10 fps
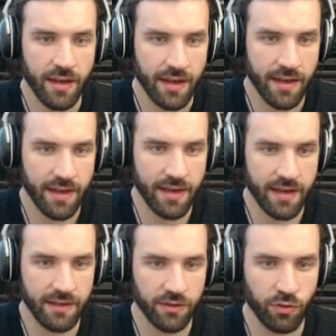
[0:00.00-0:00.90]

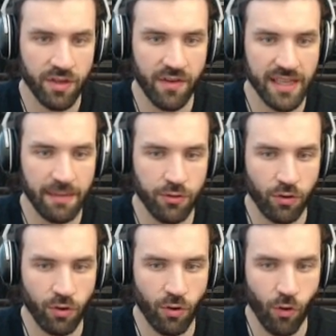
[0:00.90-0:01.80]
And you develop
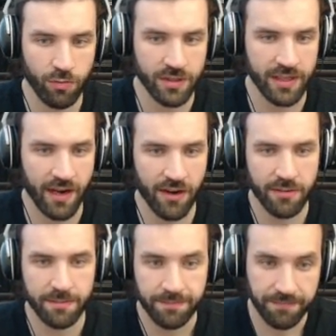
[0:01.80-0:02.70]
your home star.
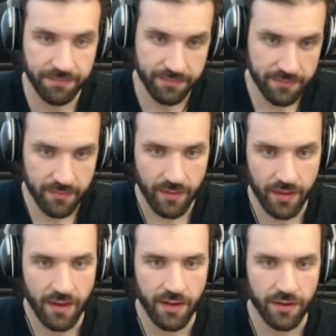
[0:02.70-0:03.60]

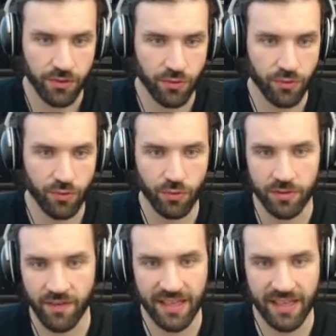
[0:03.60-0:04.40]
You